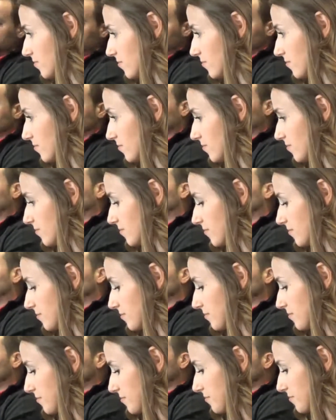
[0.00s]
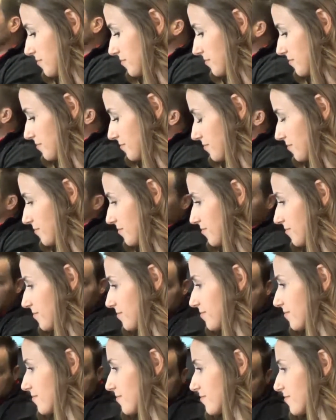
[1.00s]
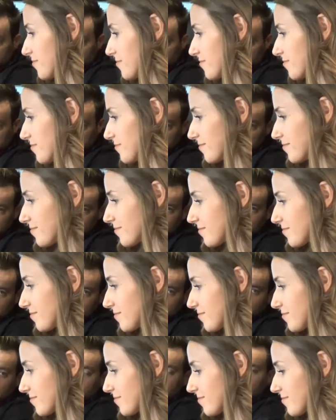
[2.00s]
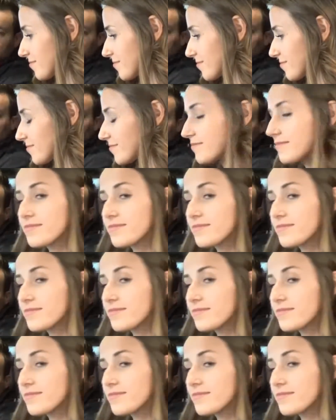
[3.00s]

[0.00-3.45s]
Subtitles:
The person shown says nothing.